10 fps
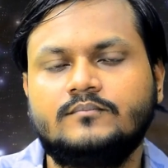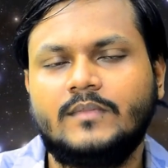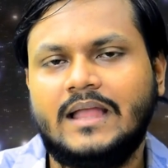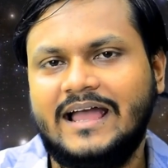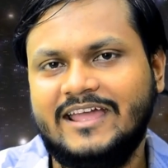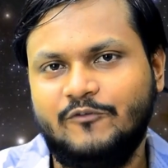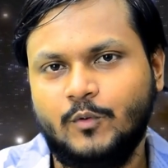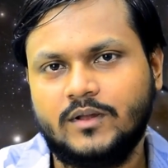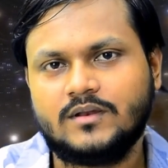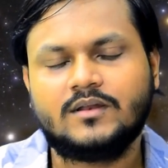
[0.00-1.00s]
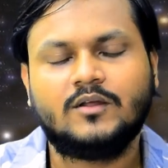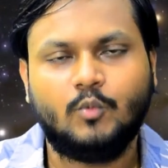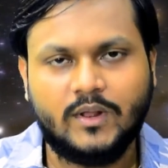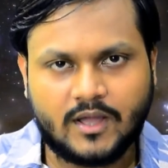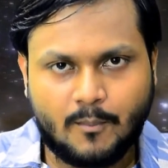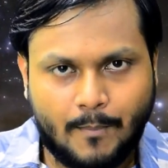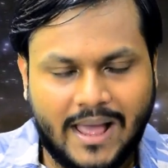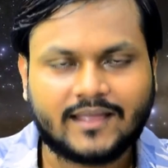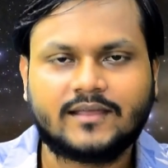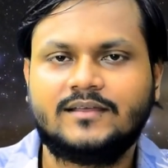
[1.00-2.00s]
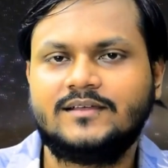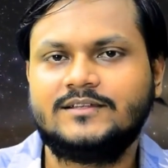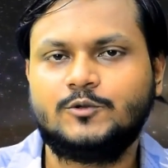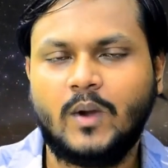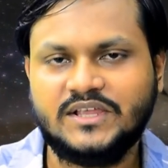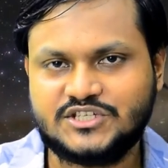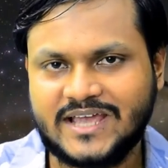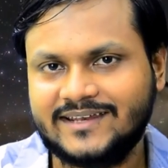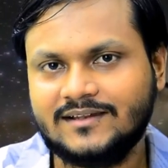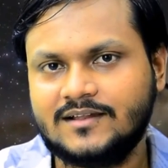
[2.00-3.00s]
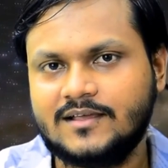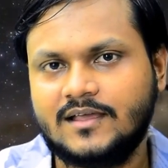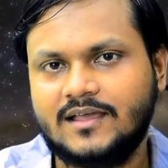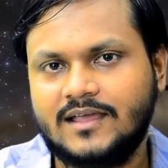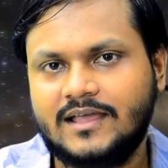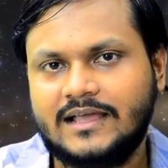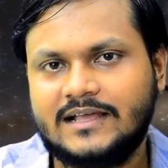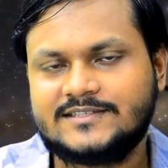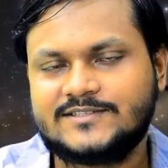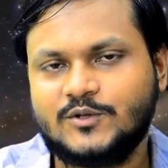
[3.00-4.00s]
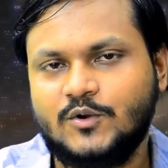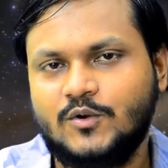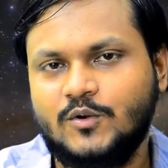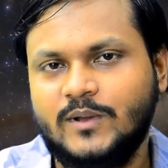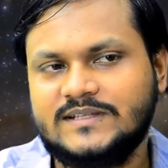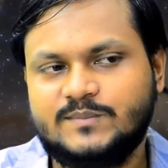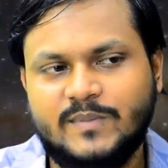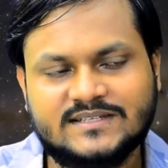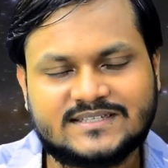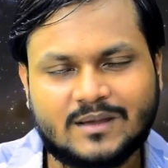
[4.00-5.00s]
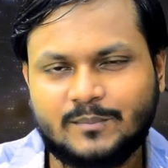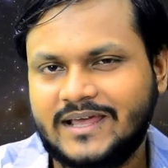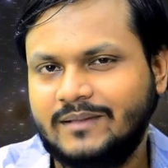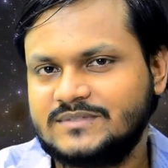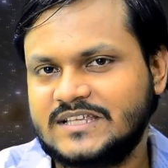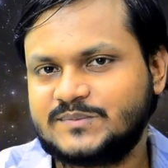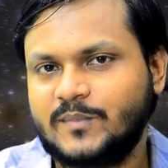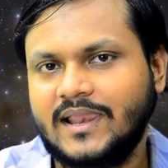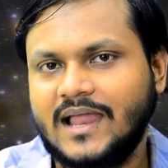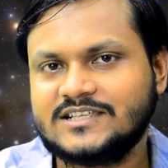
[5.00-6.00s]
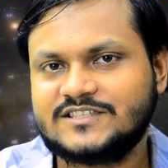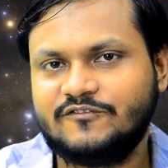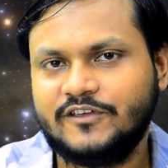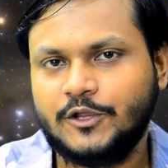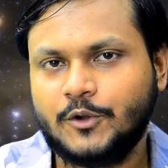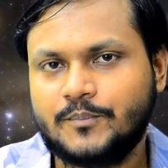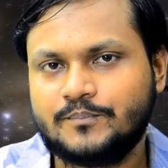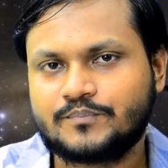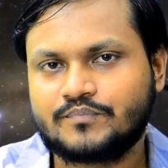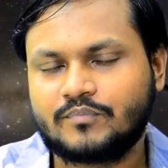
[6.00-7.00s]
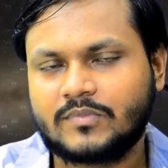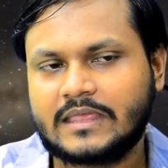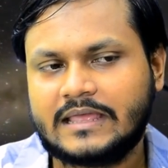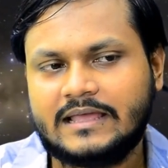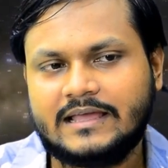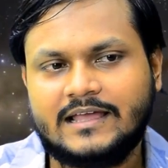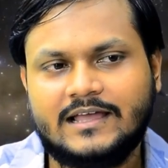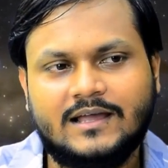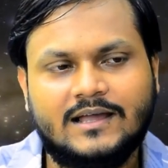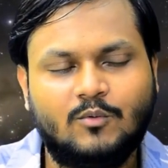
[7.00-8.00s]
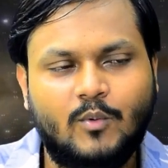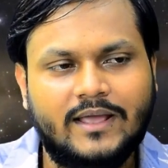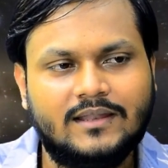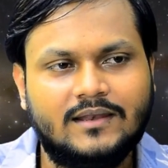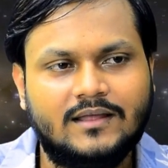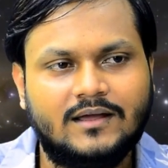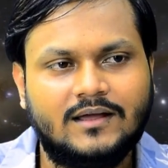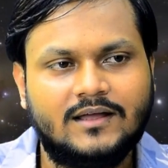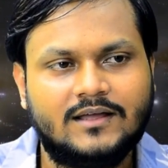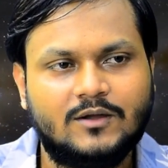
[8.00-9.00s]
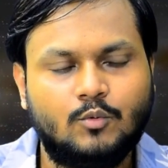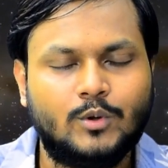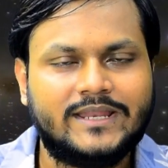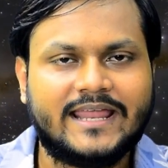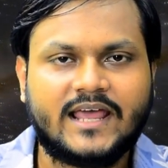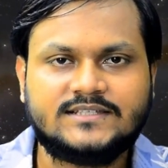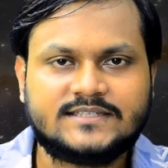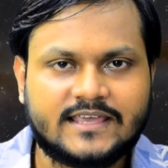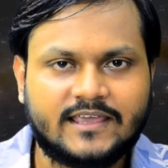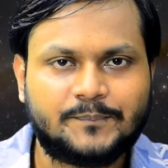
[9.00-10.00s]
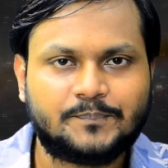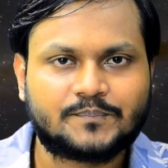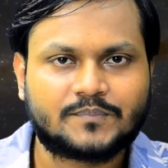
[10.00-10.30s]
Hi everyone, welcome back to my channel. So it's been some time since my last video. Well, what can I say?